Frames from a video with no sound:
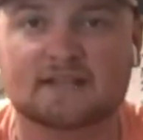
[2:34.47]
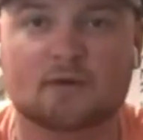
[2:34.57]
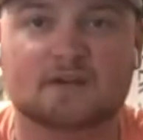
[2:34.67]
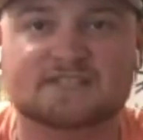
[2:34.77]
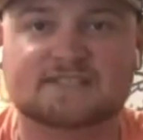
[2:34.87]
That
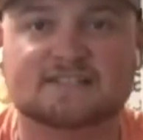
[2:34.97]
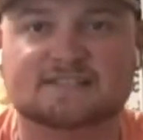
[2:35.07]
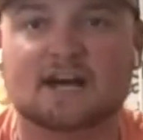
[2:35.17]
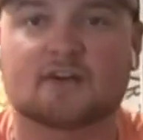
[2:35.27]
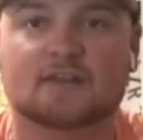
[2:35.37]
way it sticks
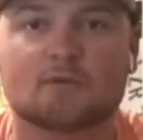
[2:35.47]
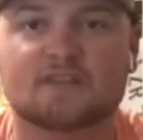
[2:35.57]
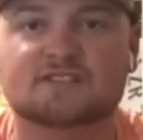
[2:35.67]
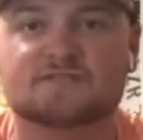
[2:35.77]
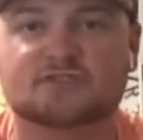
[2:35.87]
out, that way
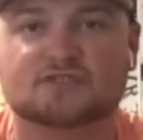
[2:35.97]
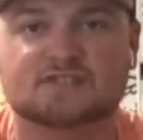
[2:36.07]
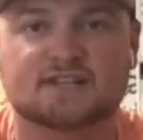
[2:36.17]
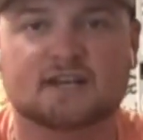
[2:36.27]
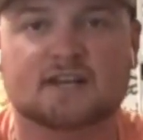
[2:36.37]
these fish are
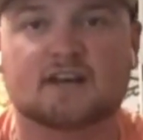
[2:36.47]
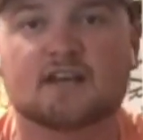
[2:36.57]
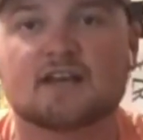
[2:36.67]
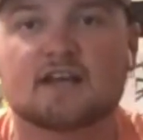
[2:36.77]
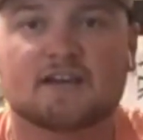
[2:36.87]
seeing
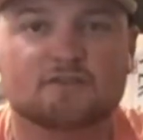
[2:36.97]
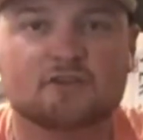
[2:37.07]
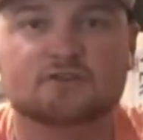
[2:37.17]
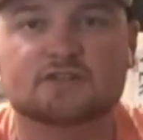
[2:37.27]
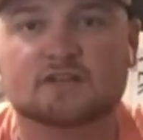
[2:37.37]

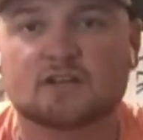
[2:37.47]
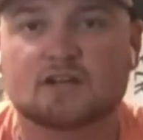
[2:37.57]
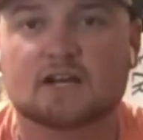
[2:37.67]
it.